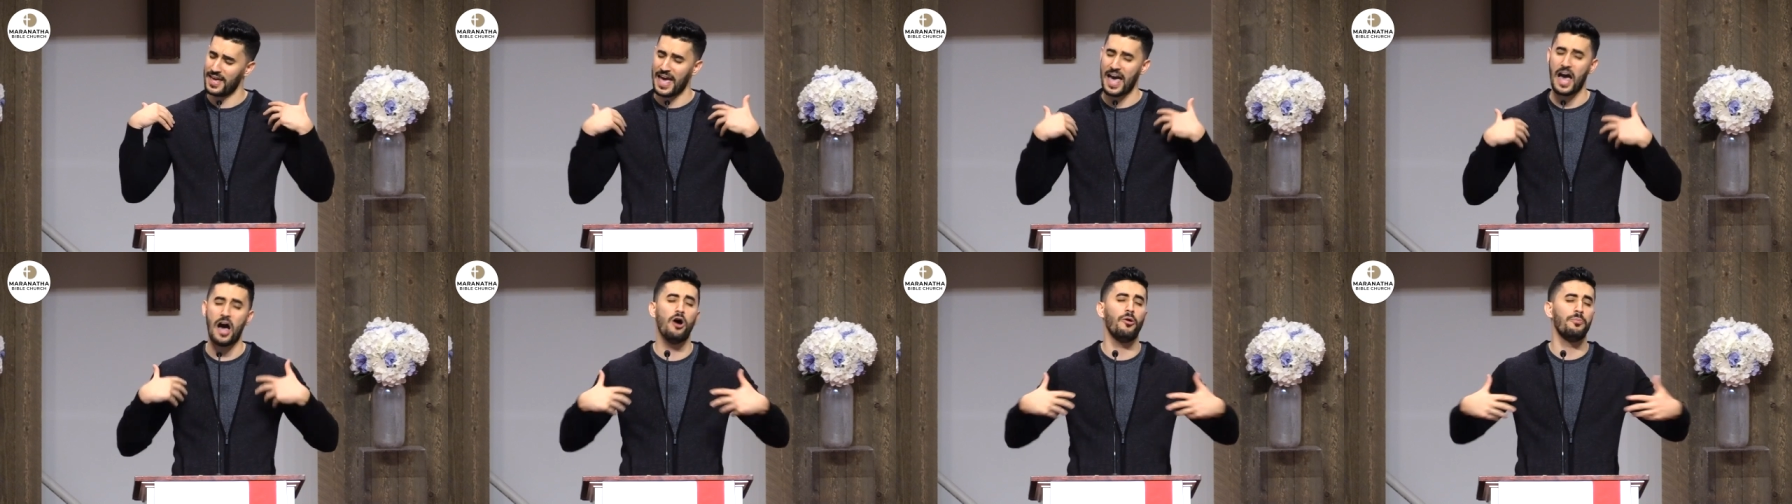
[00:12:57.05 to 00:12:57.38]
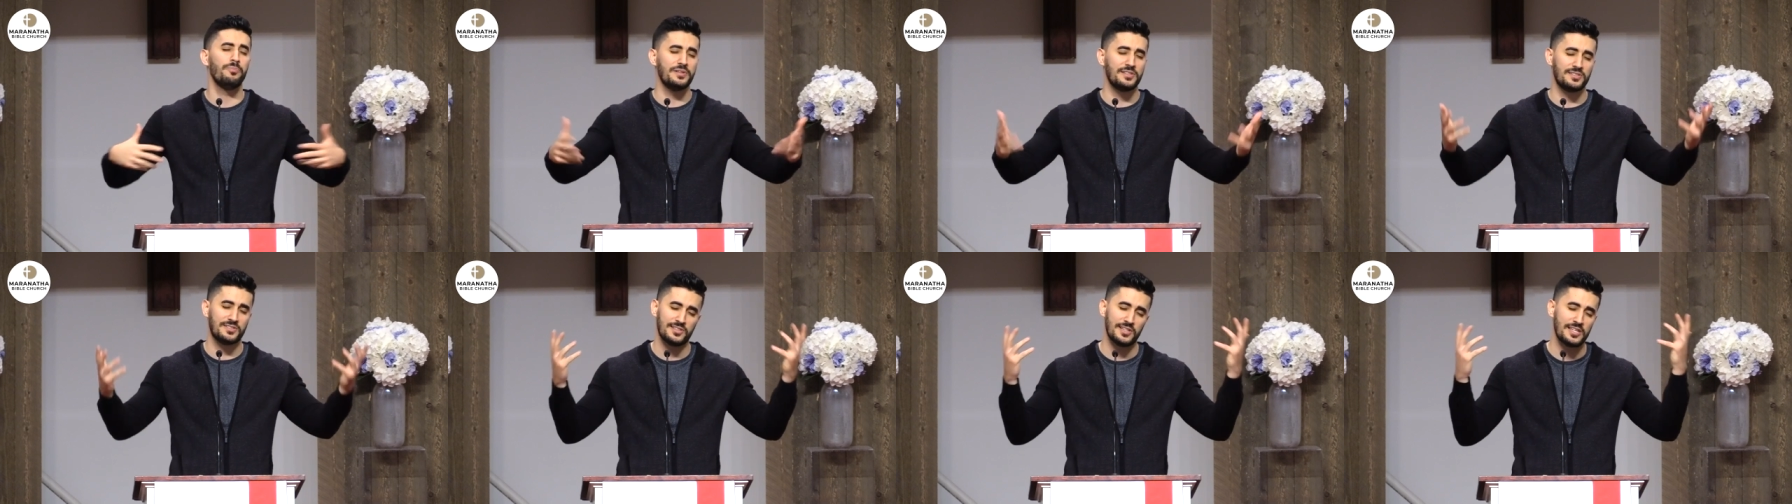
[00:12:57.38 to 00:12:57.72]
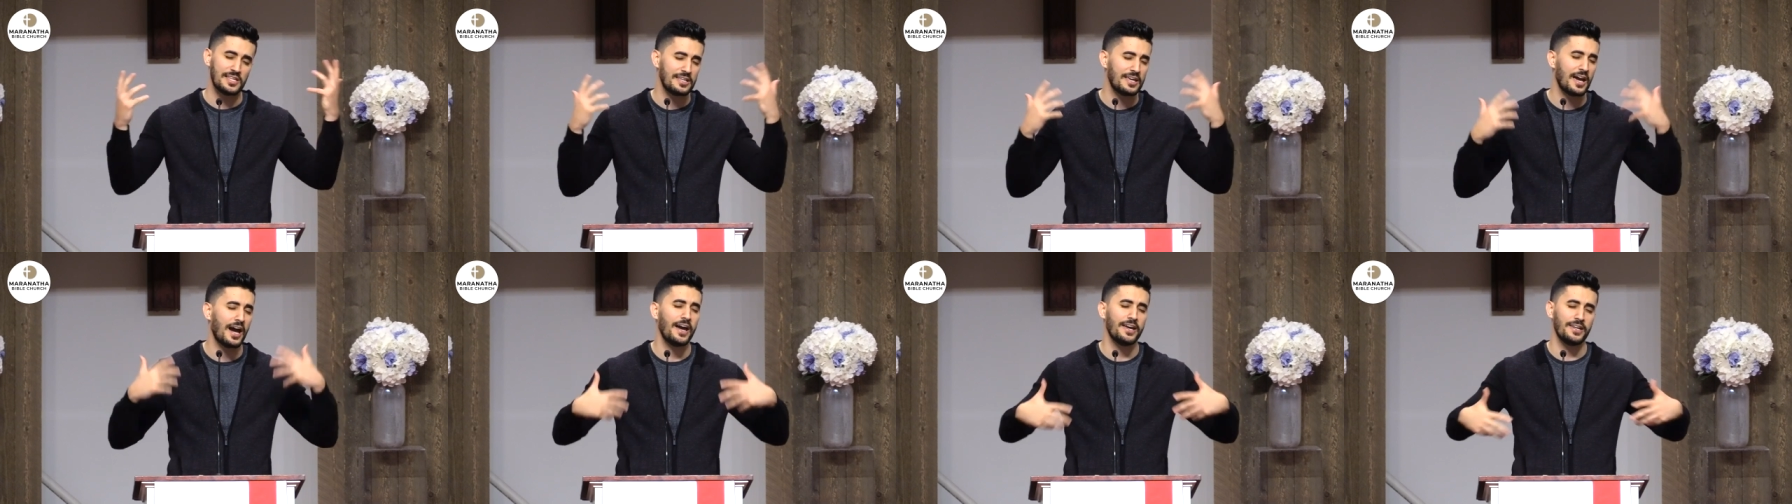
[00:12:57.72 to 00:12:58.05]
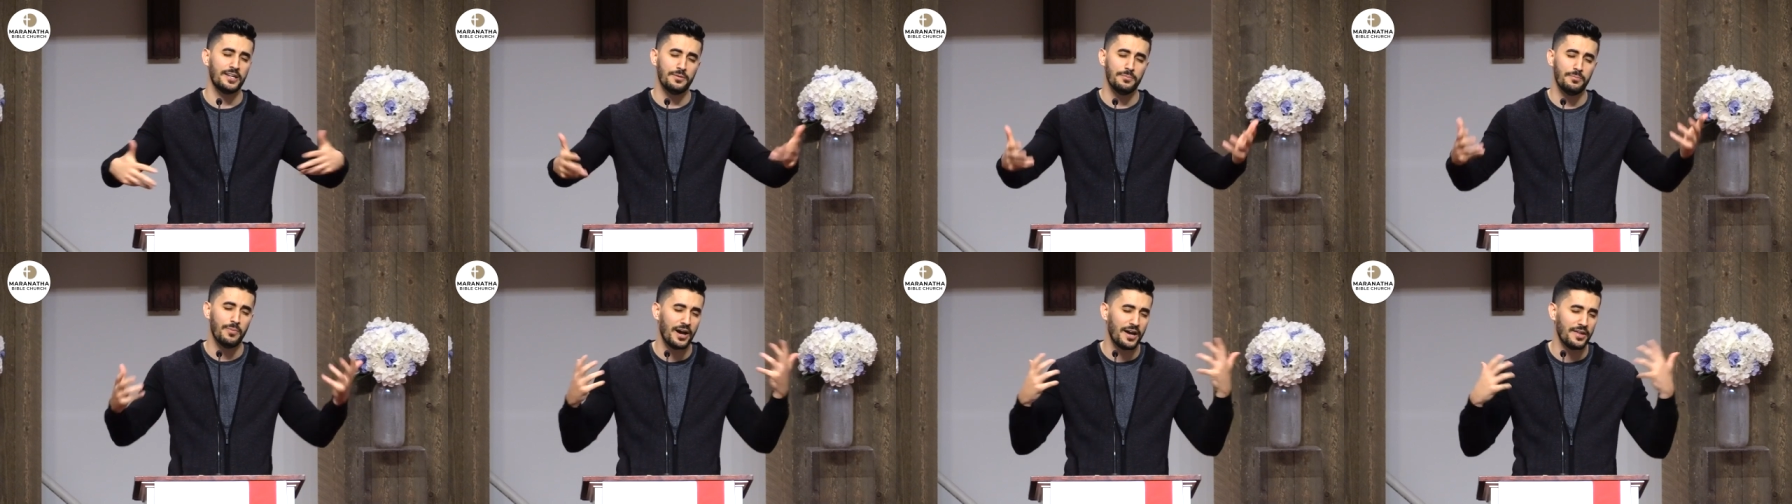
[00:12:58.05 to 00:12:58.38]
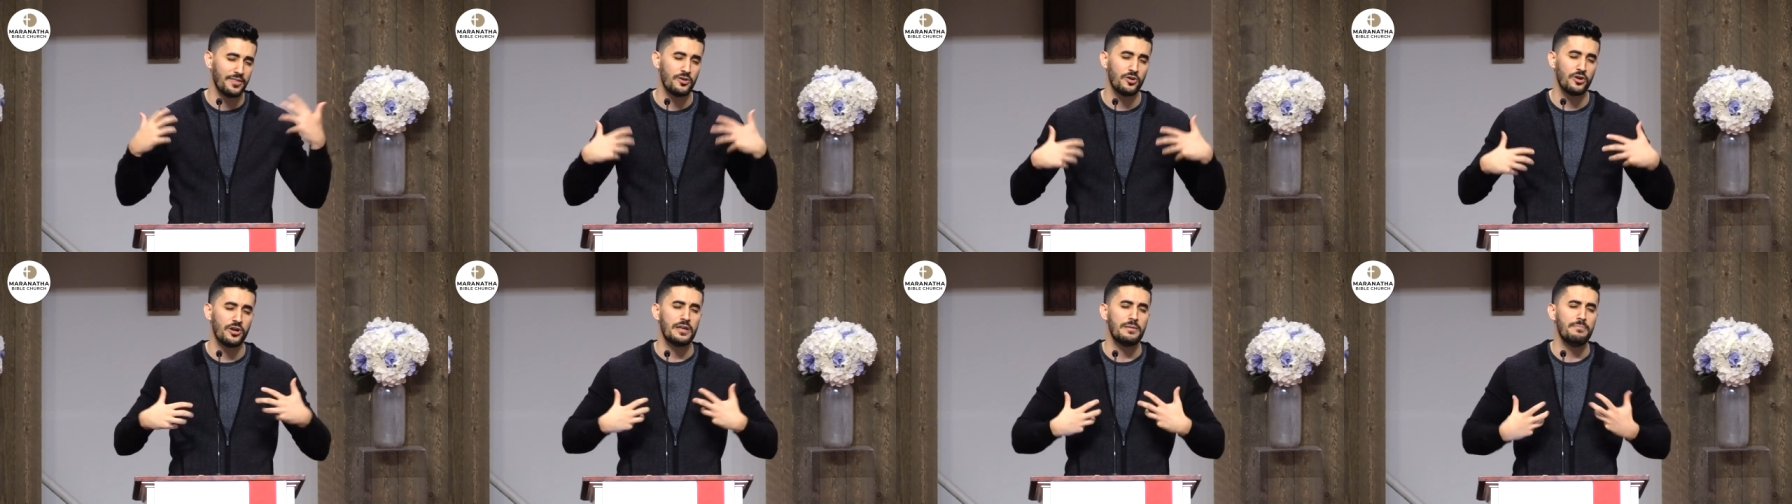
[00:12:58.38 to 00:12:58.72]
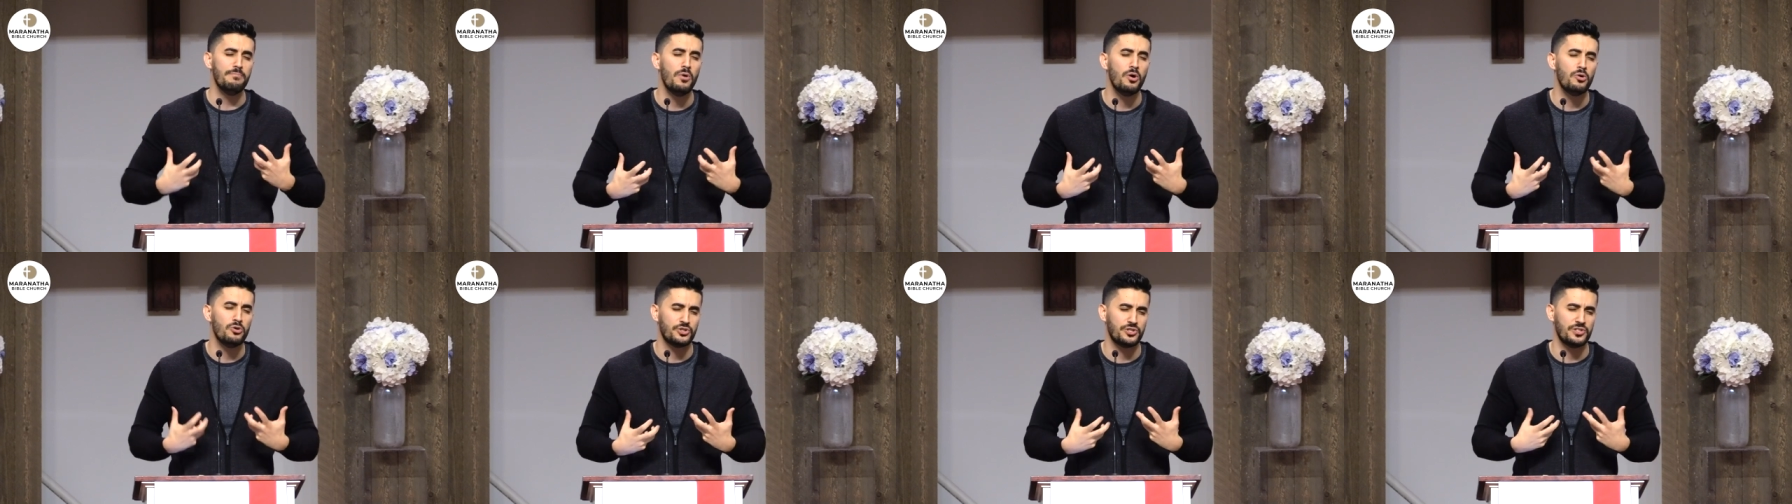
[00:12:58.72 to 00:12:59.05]
helplessly guided by their
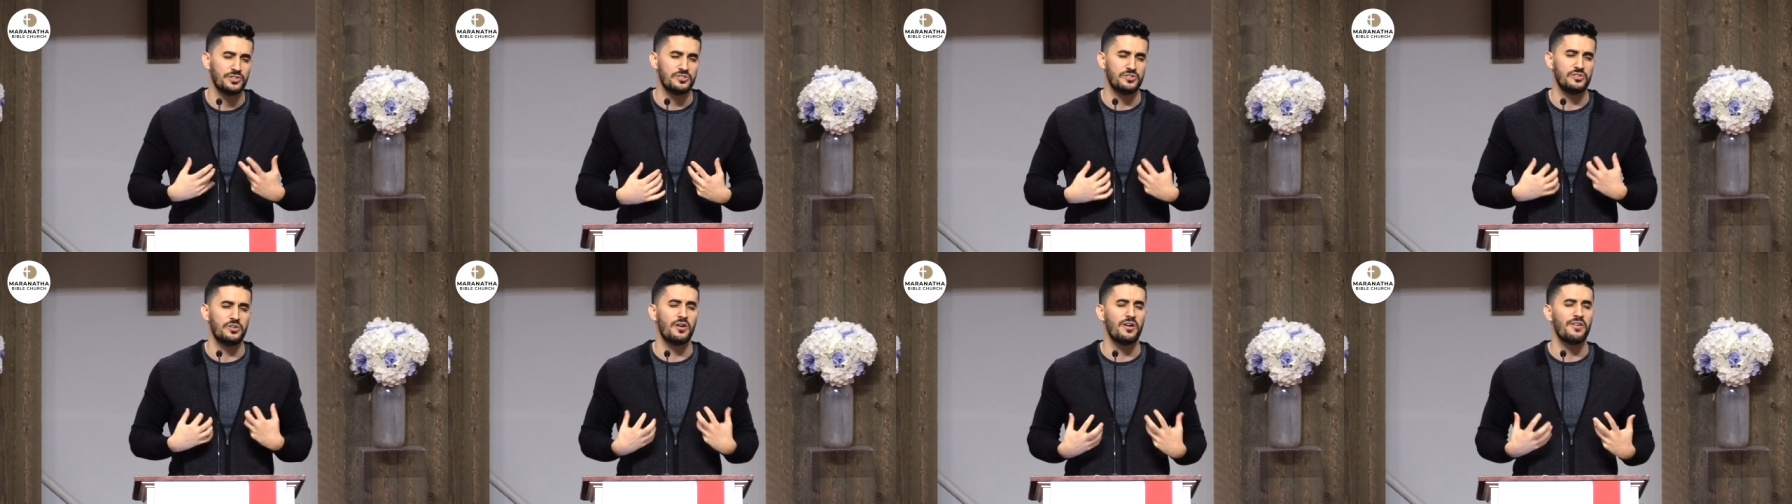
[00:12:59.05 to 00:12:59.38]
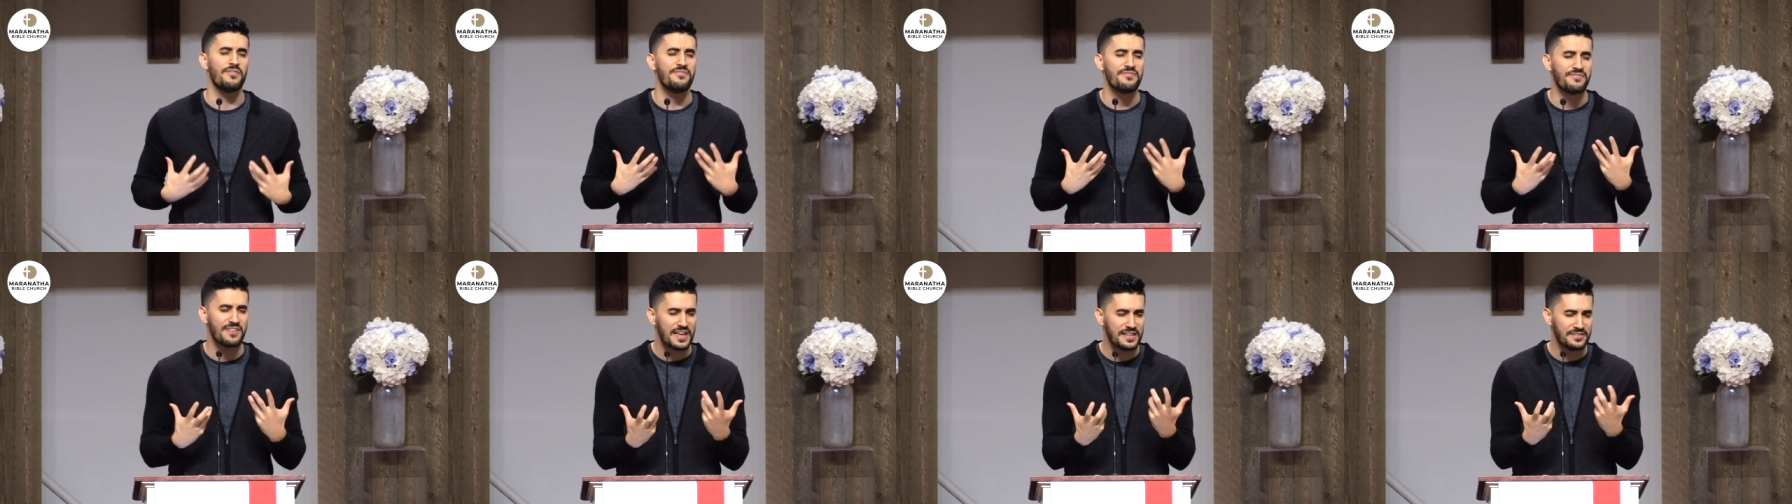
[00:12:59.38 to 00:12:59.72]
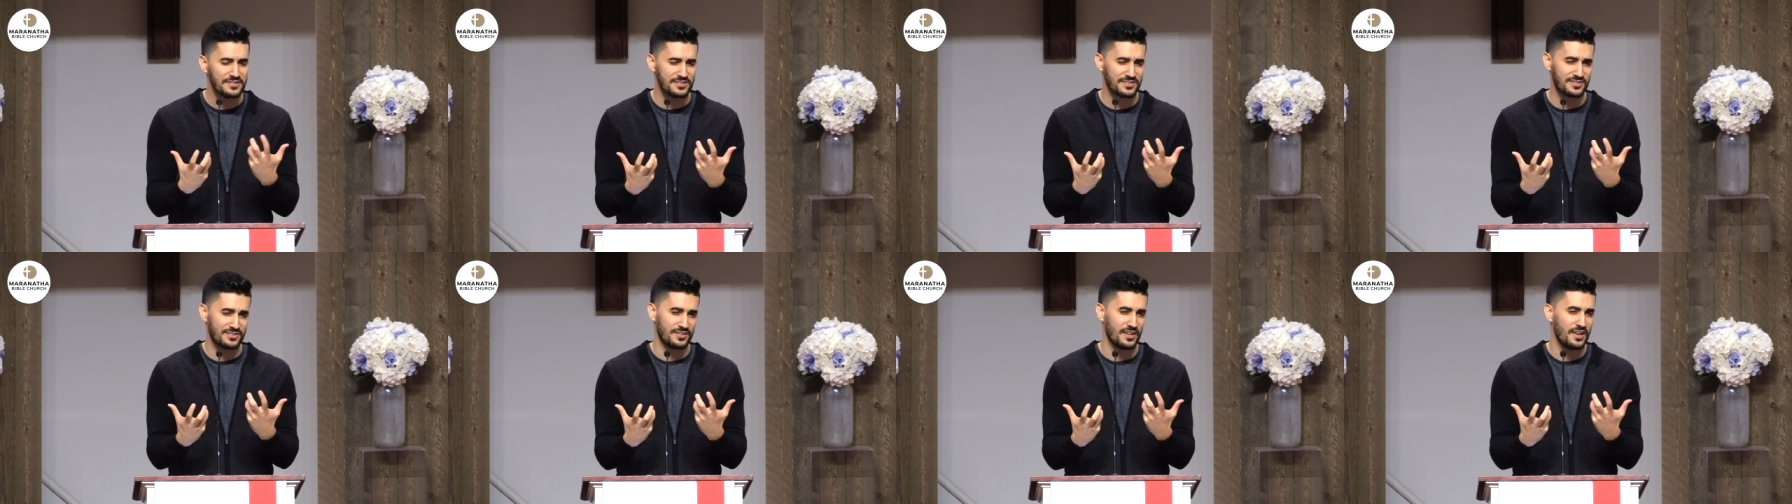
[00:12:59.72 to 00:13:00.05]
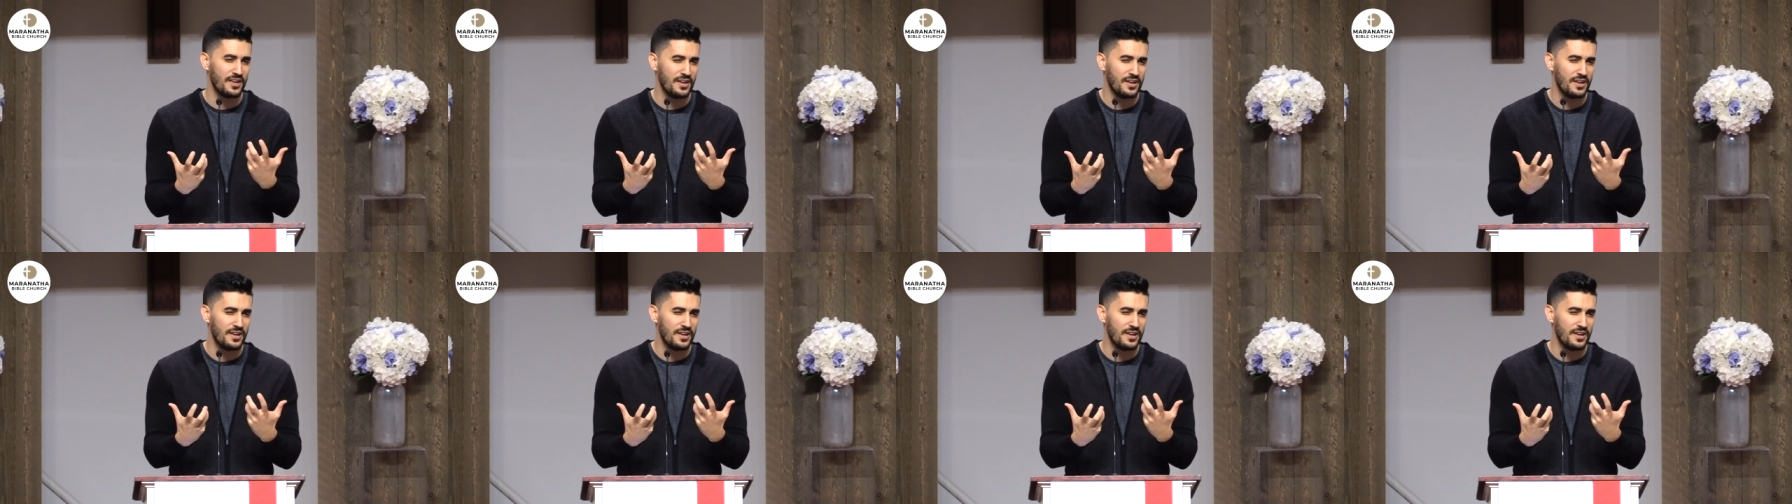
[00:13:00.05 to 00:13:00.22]
emotions, their offense,